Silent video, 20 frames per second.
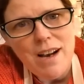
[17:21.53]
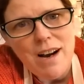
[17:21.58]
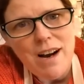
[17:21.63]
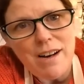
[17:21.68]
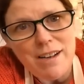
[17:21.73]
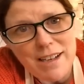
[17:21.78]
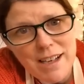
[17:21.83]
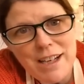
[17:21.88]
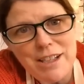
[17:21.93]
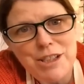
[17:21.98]

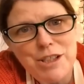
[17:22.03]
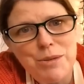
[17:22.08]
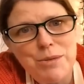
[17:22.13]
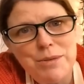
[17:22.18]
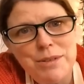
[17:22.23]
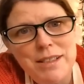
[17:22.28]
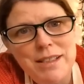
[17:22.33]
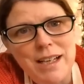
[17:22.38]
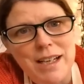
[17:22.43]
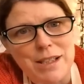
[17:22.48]
I'll catch you
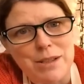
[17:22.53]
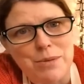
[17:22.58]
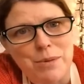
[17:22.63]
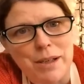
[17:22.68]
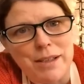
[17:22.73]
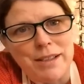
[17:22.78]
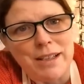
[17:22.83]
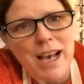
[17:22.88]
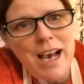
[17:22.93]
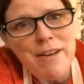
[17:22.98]
on the next
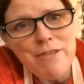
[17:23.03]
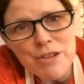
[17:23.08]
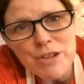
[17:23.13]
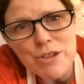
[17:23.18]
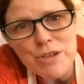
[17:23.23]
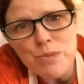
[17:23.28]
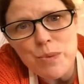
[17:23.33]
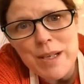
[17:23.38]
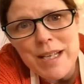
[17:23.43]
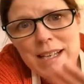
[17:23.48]
one. Have a
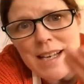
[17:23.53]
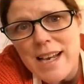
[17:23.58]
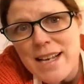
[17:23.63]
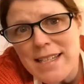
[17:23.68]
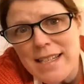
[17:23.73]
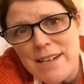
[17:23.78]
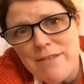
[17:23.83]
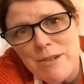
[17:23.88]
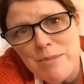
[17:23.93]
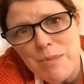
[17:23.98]
good
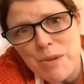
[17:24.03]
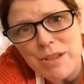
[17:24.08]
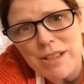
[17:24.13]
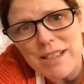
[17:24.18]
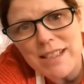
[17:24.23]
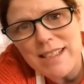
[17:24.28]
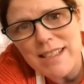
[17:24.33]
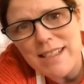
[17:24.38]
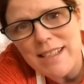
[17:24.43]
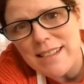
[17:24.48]
weekend,
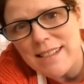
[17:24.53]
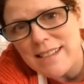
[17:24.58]
everybody.